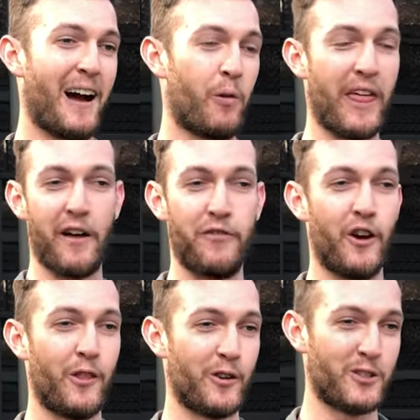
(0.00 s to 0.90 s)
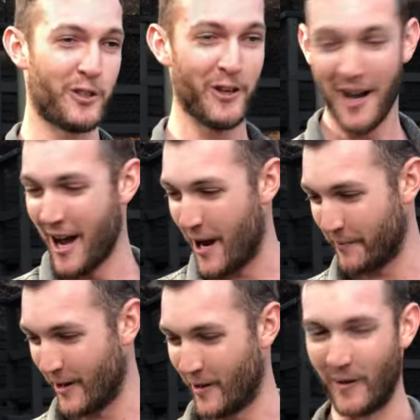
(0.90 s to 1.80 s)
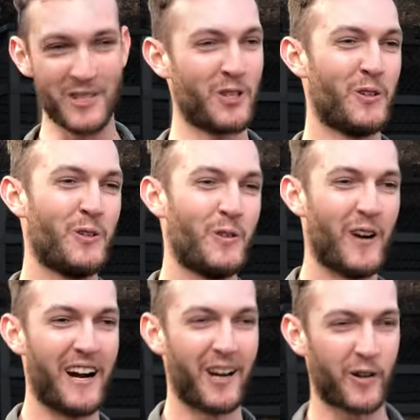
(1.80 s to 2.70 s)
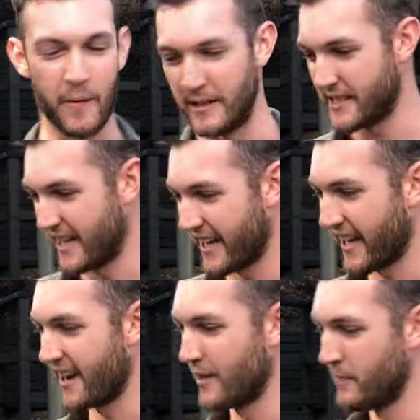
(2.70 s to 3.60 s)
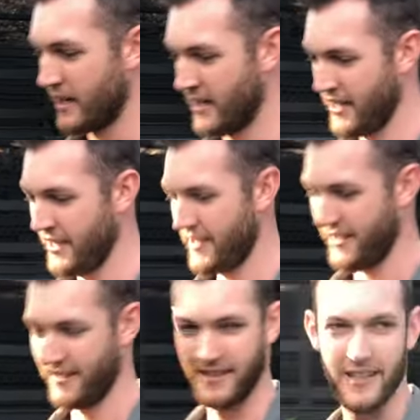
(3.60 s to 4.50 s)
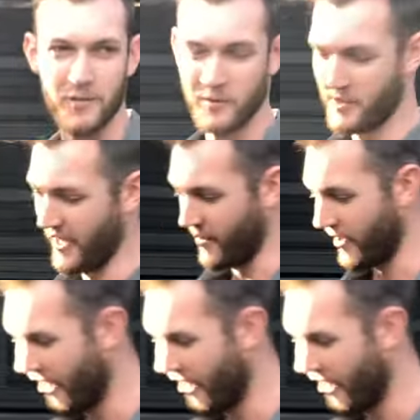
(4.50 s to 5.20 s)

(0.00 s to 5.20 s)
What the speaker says: without further ado, I'm going to grab the snake out of the bin here and we'll see how we